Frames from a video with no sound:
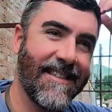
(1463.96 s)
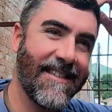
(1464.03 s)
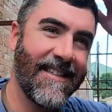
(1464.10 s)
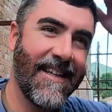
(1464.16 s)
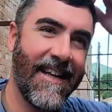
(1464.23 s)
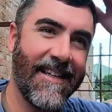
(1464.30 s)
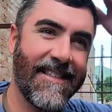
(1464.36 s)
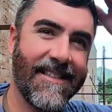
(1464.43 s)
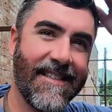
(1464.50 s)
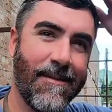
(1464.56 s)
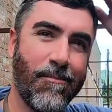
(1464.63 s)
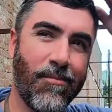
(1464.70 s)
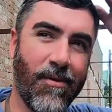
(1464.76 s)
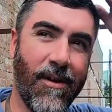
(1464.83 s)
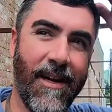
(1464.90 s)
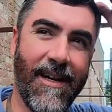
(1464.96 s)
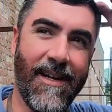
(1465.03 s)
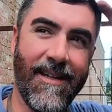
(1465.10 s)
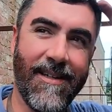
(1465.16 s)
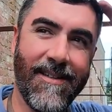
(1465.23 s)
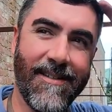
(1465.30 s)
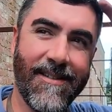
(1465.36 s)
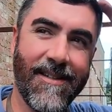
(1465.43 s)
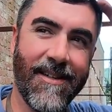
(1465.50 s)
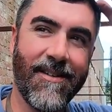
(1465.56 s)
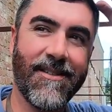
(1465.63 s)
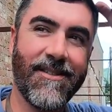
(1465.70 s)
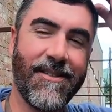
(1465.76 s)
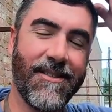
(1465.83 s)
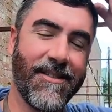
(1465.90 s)
it's, favorite part. It's the bread.
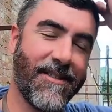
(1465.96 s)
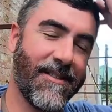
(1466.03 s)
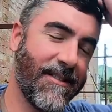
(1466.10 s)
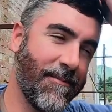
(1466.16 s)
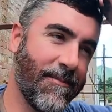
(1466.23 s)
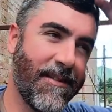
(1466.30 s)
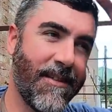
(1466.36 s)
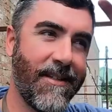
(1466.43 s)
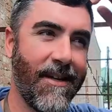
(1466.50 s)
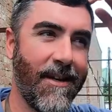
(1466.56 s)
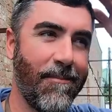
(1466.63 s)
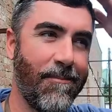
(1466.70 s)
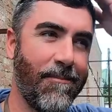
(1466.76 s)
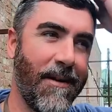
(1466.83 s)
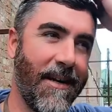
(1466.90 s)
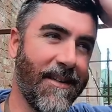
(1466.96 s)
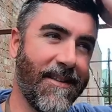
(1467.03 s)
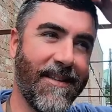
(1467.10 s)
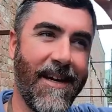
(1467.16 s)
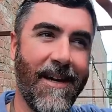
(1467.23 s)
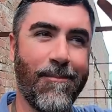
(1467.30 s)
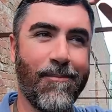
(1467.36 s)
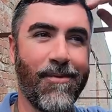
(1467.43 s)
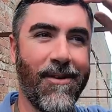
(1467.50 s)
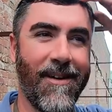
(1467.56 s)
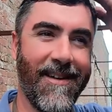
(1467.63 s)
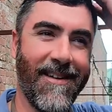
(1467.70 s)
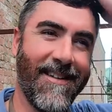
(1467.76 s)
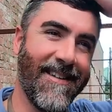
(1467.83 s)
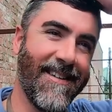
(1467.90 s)
There is just something about that
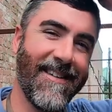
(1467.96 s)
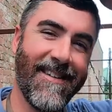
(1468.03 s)
bread.